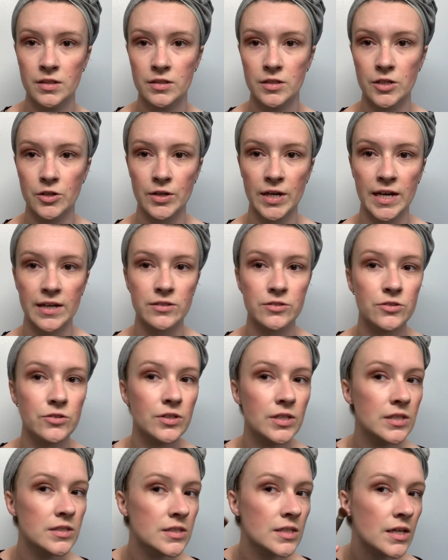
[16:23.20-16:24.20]
Okay, so you
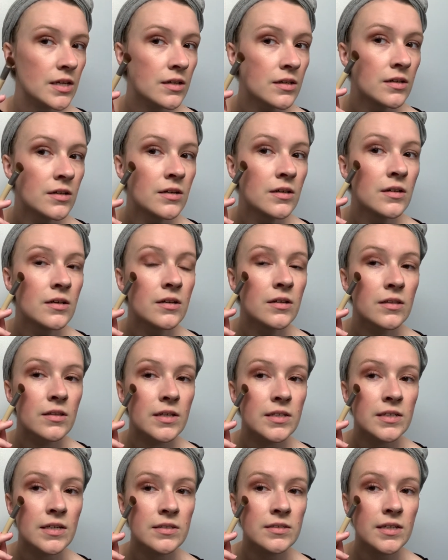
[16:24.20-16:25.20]
can see this
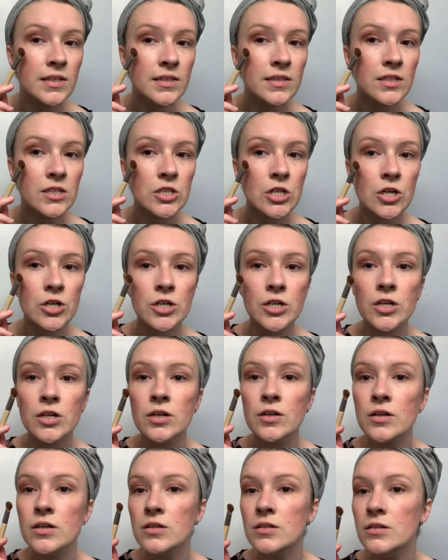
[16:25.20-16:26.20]
has like the
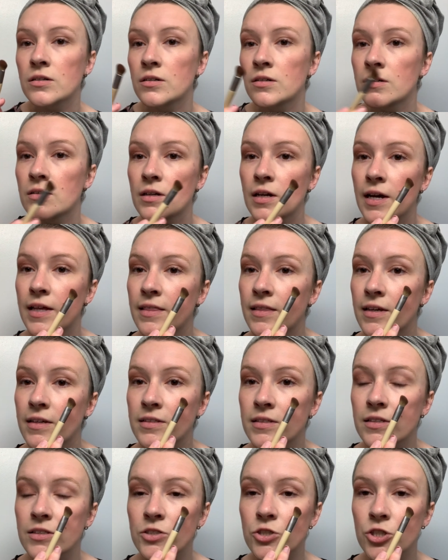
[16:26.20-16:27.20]
darker, and this
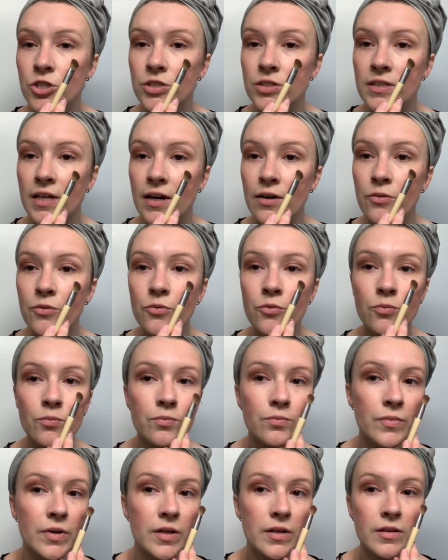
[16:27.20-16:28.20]
is just that
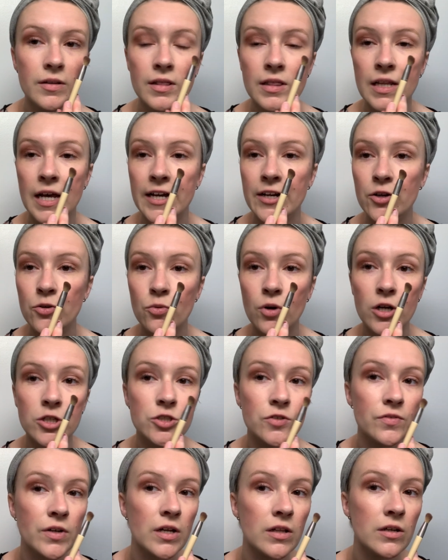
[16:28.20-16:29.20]
lighter wash of
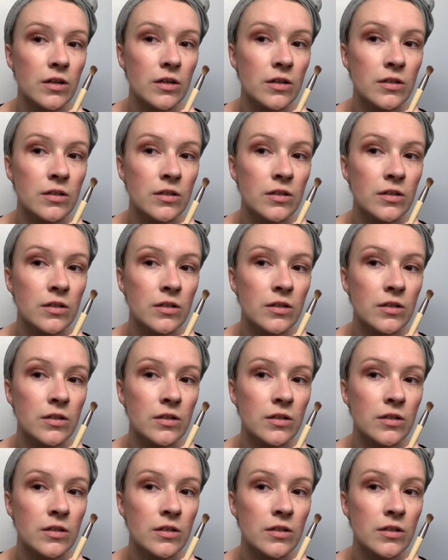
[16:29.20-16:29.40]
color.